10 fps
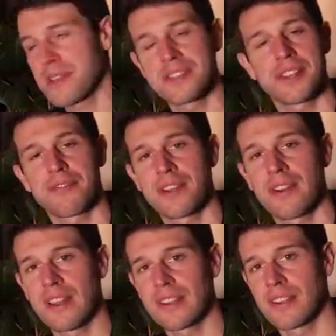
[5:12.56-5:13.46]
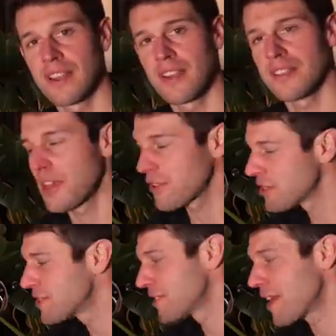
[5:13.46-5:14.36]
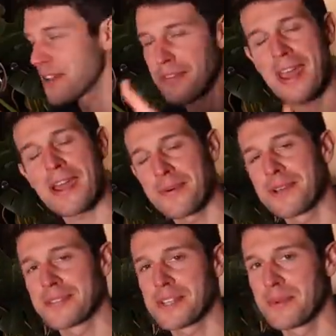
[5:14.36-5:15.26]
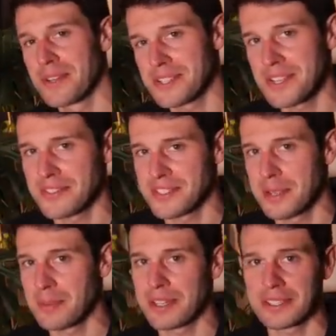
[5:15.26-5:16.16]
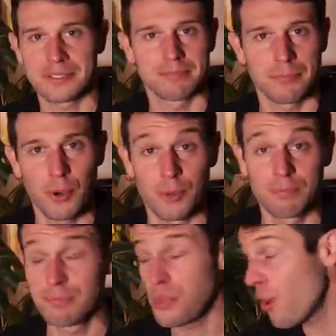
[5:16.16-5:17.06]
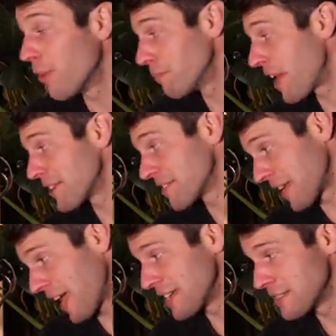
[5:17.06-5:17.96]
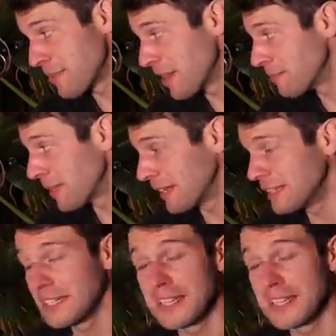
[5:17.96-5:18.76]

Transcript: because I feel like they're a good sign of how well someone looks after their bike or not, as the case may be.